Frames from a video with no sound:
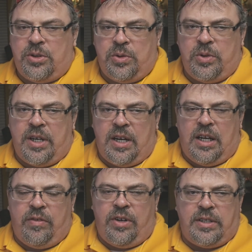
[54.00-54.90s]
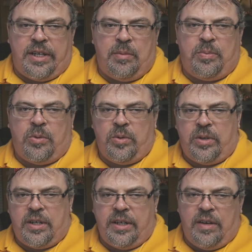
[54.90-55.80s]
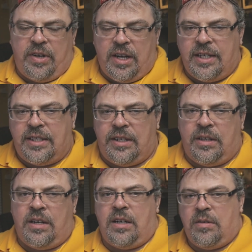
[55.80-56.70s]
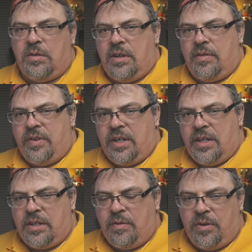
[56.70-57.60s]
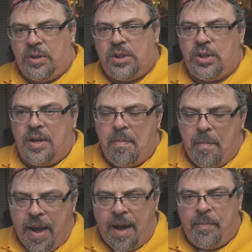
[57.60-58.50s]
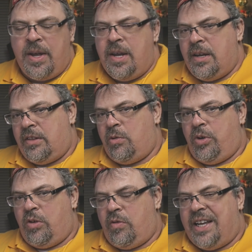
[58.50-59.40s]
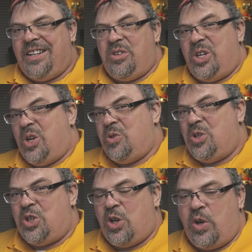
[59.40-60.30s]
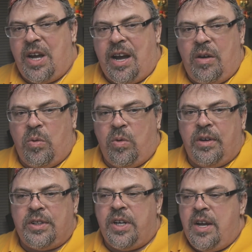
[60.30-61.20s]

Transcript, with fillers: to kind of give you an example and give you an idea of it versus a map. And then we're going to write a little code to show you how it works.